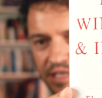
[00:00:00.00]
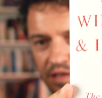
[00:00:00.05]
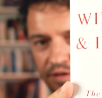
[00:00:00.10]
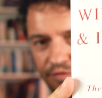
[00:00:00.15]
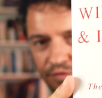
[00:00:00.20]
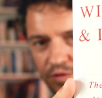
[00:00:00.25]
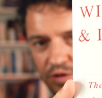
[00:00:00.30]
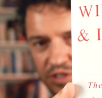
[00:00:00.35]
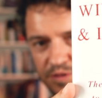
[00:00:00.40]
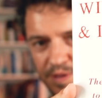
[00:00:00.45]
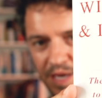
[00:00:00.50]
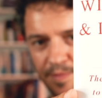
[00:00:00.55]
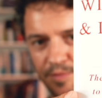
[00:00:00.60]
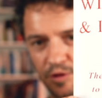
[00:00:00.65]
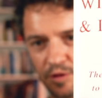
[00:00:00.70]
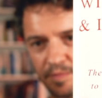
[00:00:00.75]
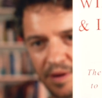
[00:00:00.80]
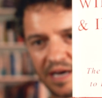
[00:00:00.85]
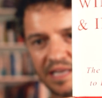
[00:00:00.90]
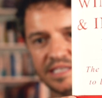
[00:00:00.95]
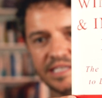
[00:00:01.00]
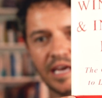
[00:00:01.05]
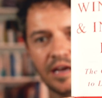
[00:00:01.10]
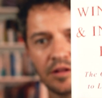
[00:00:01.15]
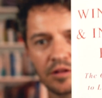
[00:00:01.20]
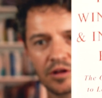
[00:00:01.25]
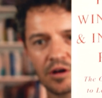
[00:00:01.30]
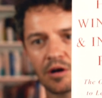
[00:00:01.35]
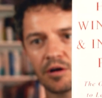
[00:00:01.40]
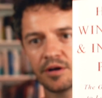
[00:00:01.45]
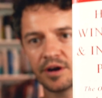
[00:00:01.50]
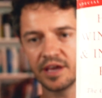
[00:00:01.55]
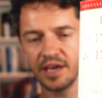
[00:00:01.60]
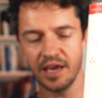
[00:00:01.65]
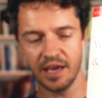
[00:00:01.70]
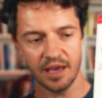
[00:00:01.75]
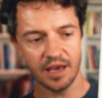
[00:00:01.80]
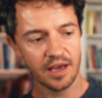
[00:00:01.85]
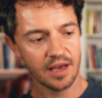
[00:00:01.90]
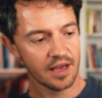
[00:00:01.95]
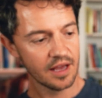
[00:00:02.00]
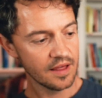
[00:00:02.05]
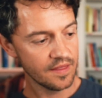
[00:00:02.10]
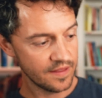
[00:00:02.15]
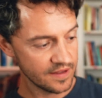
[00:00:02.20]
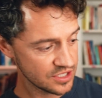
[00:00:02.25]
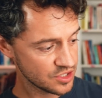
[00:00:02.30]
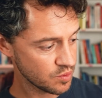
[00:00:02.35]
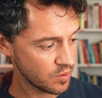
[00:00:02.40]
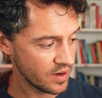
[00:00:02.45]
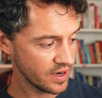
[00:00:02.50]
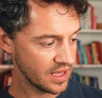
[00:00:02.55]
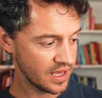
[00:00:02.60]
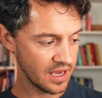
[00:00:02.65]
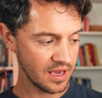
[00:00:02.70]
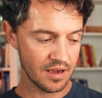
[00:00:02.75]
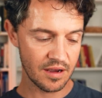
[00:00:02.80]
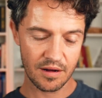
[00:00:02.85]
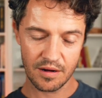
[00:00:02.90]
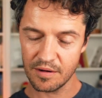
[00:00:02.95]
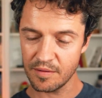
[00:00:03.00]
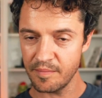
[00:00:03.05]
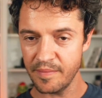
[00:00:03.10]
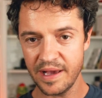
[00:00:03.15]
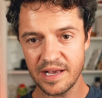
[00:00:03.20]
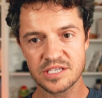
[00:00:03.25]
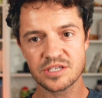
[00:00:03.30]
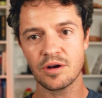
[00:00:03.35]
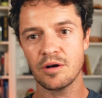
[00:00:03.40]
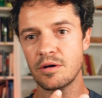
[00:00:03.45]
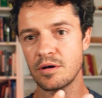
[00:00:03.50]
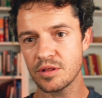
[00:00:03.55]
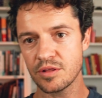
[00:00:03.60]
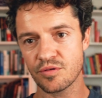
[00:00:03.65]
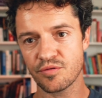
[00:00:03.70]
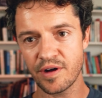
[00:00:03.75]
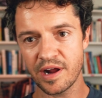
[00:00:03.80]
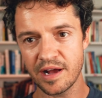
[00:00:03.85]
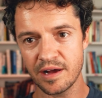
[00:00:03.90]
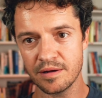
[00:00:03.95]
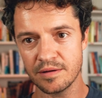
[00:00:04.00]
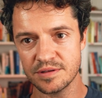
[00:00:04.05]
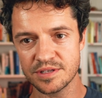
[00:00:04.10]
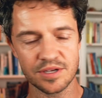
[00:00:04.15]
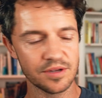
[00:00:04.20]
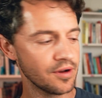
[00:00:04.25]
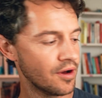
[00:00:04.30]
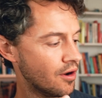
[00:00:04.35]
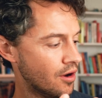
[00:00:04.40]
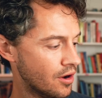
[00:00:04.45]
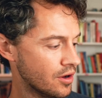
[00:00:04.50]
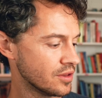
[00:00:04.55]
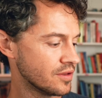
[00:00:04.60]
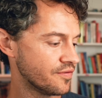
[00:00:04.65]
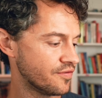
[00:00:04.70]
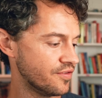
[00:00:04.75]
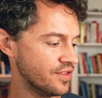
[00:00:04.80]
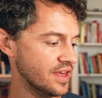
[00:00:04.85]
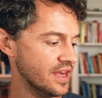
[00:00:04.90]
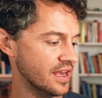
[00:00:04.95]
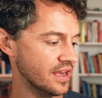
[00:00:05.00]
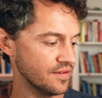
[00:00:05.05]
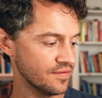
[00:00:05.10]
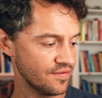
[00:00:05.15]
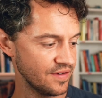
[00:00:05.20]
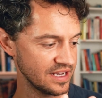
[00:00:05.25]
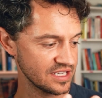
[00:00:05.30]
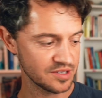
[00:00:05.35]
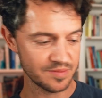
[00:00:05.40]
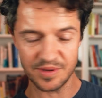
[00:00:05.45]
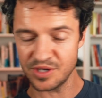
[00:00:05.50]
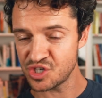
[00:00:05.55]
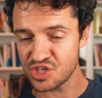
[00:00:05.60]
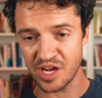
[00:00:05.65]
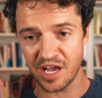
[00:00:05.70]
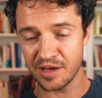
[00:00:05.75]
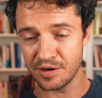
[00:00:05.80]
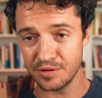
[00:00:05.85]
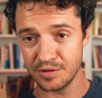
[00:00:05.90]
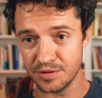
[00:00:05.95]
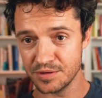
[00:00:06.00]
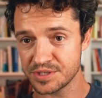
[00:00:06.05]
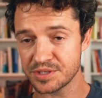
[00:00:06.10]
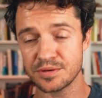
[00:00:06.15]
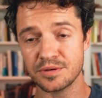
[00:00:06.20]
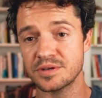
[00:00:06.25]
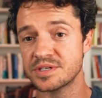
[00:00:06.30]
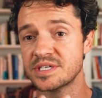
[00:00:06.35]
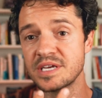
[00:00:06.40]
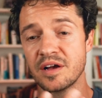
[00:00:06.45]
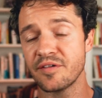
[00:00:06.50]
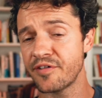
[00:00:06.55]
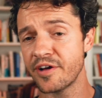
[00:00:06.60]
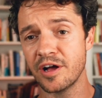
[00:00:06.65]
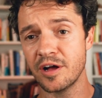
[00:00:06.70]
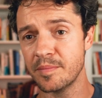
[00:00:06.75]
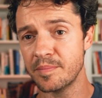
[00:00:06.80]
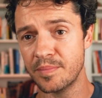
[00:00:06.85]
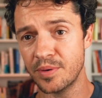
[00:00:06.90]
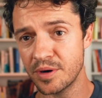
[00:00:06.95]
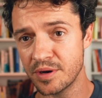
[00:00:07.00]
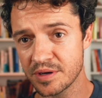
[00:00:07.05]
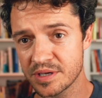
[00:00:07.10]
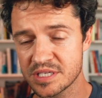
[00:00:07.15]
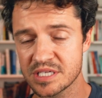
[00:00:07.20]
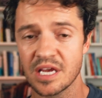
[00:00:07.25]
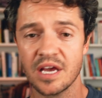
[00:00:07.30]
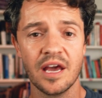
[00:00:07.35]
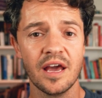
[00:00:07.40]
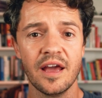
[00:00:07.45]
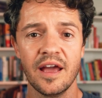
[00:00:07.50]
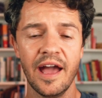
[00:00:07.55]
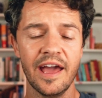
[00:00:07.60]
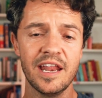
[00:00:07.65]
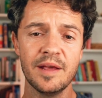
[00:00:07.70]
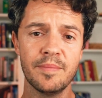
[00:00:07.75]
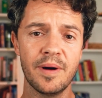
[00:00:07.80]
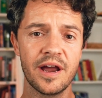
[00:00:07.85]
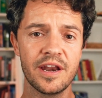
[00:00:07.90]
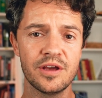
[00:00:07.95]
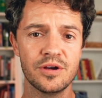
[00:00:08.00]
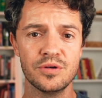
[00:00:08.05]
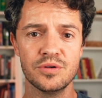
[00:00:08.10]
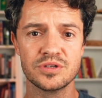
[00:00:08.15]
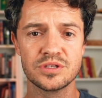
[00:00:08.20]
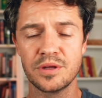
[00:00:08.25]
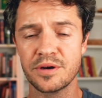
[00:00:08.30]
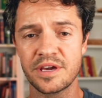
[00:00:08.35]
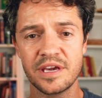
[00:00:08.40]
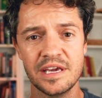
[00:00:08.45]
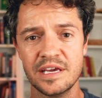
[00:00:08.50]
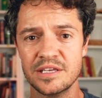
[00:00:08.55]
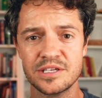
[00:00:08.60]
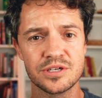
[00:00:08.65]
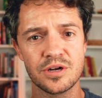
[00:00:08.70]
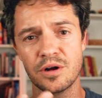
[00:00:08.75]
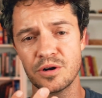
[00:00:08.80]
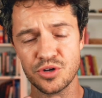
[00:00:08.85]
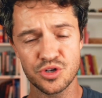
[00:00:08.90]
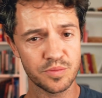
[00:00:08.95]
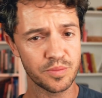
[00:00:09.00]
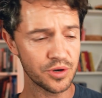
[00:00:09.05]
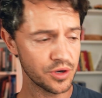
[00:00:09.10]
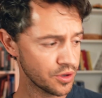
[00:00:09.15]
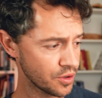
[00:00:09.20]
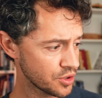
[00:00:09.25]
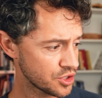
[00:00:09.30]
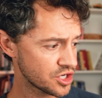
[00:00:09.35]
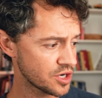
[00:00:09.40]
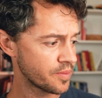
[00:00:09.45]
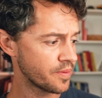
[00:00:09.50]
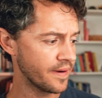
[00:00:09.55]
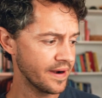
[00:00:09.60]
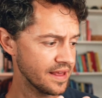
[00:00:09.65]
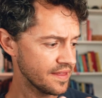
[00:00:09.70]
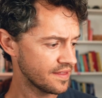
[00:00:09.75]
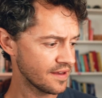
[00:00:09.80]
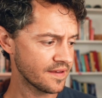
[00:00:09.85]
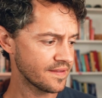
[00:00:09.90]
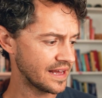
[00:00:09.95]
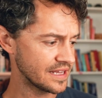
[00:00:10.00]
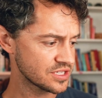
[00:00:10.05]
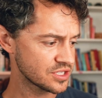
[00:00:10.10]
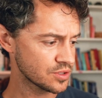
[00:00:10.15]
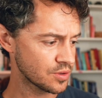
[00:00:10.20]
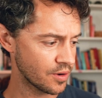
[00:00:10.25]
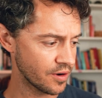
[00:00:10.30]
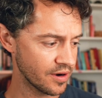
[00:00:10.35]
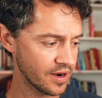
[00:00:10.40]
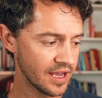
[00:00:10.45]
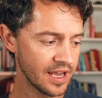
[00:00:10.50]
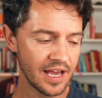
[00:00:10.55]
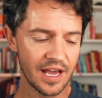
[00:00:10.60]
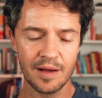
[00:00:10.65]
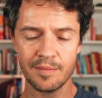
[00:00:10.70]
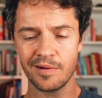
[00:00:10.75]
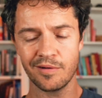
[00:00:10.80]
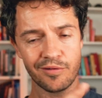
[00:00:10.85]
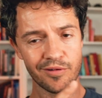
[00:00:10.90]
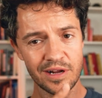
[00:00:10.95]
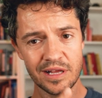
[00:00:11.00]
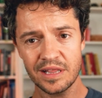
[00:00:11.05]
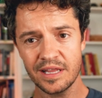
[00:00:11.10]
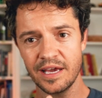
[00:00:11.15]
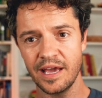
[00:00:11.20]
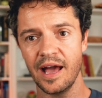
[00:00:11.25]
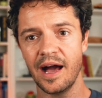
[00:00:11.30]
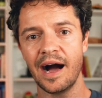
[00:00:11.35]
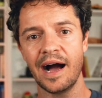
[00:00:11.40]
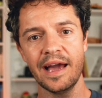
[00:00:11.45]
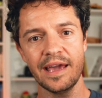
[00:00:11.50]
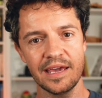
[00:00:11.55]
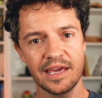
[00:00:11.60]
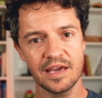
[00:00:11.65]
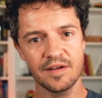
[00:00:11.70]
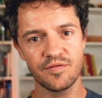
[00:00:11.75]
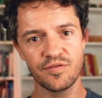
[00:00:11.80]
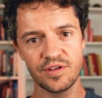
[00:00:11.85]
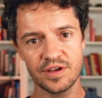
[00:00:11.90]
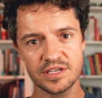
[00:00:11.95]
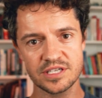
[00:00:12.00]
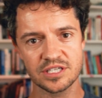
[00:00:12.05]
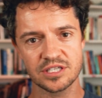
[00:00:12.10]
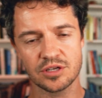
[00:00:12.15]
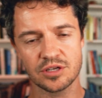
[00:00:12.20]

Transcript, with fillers: and Influence People by Dale Carnegie. This one here makes all the rounds on all of the investment channels or self help books, anybody who's looking into entrepreneurship or anything of that sort. But really, I give this